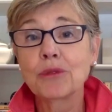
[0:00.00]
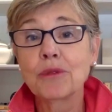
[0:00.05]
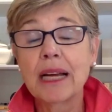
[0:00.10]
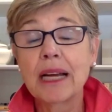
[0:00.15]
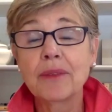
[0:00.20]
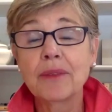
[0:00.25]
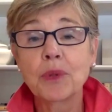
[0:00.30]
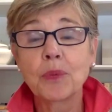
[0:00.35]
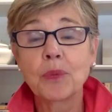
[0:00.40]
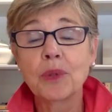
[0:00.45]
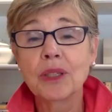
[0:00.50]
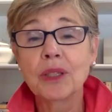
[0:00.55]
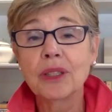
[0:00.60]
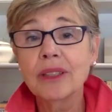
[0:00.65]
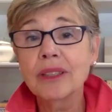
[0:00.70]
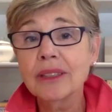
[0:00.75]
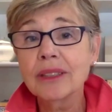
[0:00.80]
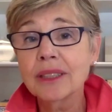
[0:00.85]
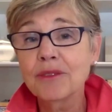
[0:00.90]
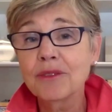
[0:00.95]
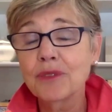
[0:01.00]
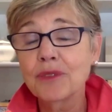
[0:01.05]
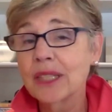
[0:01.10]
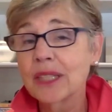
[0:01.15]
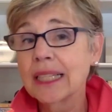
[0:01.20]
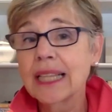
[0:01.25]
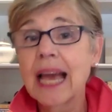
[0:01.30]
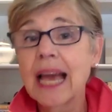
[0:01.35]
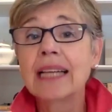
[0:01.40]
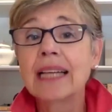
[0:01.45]
around the world for
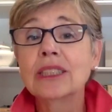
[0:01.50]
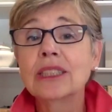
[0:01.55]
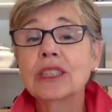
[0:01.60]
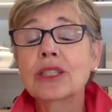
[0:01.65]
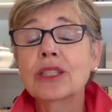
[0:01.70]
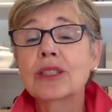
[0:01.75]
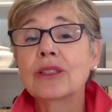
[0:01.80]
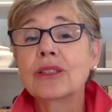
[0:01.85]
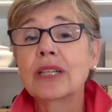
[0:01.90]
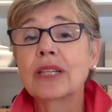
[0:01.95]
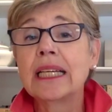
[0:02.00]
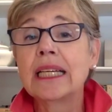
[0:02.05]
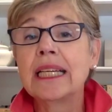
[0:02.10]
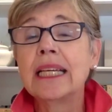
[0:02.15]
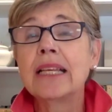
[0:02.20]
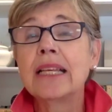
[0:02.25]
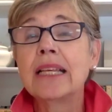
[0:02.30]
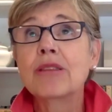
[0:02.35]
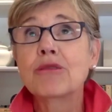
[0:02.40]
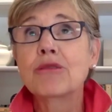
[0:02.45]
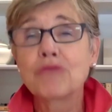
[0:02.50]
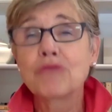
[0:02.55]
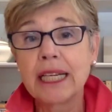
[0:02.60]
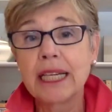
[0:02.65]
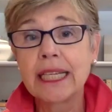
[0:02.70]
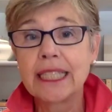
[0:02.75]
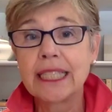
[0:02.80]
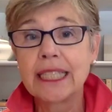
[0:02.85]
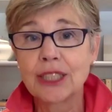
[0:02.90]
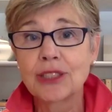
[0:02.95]
the last 33
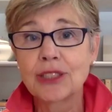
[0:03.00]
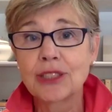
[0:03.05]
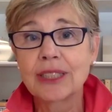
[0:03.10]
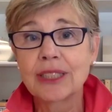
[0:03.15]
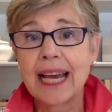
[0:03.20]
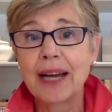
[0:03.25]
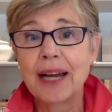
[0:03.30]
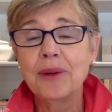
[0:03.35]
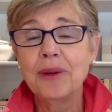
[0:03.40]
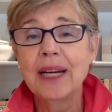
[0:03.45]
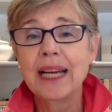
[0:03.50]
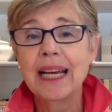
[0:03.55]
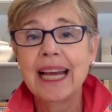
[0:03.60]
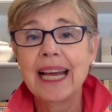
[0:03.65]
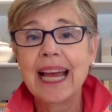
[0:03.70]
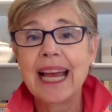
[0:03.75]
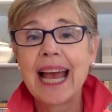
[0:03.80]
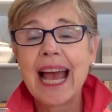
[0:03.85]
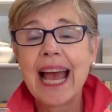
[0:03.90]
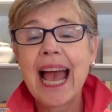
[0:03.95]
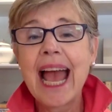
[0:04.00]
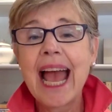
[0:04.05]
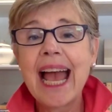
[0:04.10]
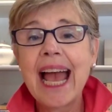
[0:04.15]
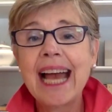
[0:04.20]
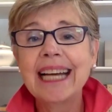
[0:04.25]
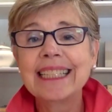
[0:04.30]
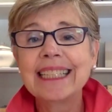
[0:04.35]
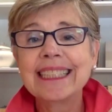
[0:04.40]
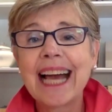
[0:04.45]
years now.
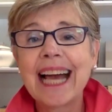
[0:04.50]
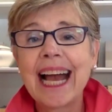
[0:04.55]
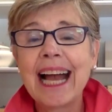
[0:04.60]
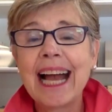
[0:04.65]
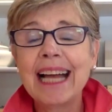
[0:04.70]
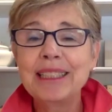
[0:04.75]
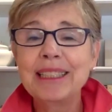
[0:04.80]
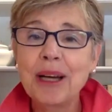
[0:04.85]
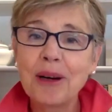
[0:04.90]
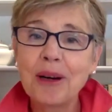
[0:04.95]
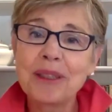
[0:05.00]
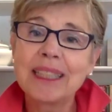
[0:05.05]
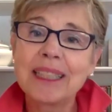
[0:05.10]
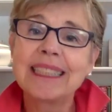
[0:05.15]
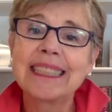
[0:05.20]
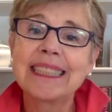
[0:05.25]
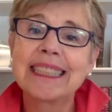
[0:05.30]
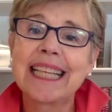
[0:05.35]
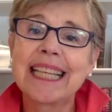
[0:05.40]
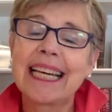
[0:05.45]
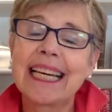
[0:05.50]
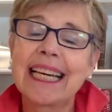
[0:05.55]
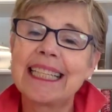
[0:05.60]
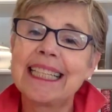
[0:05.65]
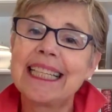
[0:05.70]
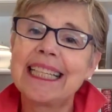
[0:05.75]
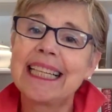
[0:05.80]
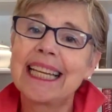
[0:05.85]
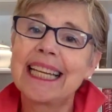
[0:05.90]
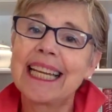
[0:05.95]
And I noticed that
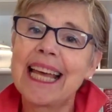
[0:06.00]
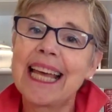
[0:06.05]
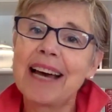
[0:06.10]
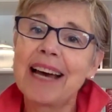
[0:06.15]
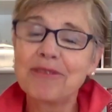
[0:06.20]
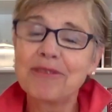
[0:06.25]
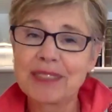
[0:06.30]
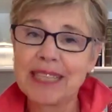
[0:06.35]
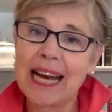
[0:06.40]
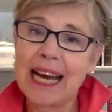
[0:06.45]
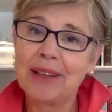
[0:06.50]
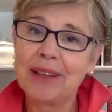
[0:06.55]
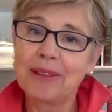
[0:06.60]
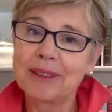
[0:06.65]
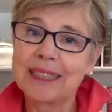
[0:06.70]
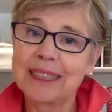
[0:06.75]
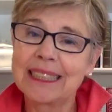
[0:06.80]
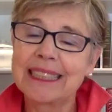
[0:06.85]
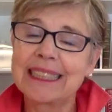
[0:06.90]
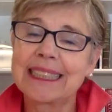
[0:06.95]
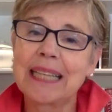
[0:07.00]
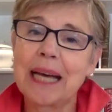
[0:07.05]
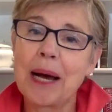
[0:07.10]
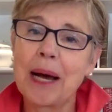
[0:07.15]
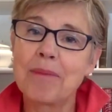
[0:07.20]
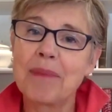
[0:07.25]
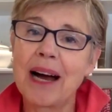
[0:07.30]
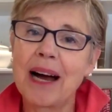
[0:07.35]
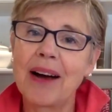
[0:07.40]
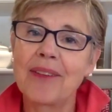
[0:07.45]
he left out
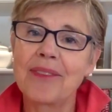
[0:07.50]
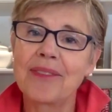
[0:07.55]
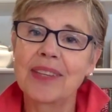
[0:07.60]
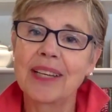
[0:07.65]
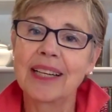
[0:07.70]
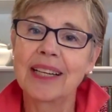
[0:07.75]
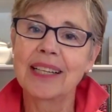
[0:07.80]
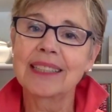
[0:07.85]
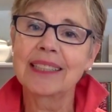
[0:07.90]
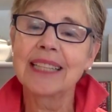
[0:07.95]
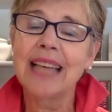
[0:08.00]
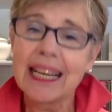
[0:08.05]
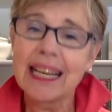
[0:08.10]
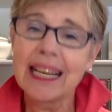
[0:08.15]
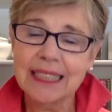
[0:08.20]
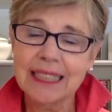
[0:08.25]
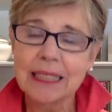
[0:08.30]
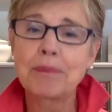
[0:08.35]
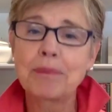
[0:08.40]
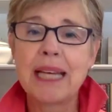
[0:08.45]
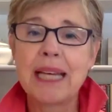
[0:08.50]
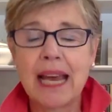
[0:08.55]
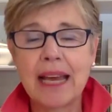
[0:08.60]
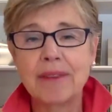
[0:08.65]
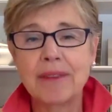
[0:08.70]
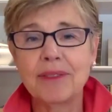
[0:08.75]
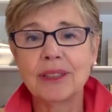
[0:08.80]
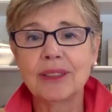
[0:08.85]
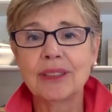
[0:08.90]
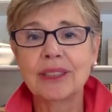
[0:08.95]
some of the classic
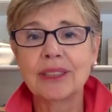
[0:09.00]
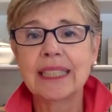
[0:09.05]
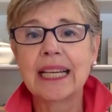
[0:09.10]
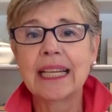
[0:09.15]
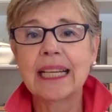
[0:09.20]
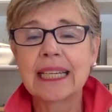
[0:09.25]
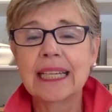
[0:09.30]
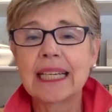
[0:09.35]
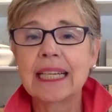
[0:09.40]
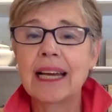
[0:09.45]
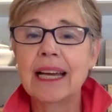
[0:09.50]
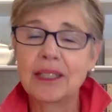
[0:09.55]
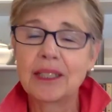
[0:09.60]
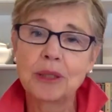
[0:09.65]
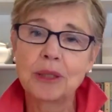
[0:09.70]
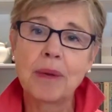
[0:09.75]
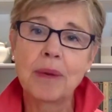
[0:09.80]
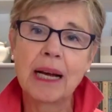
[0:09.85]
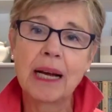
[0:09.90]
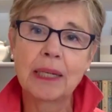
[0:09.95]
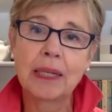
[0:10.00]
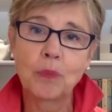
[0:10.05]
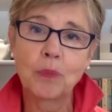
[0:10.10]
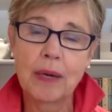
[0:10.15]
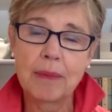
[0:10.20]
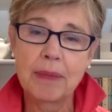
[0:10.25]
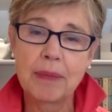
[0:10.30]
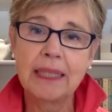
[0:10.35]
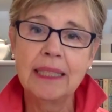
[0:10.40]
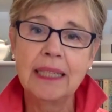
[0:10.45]
behaviors that can undermine
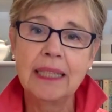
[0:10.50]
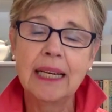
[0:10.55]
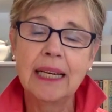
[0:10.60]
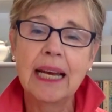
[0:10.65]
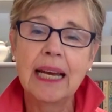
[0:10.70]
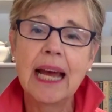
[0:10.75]
women,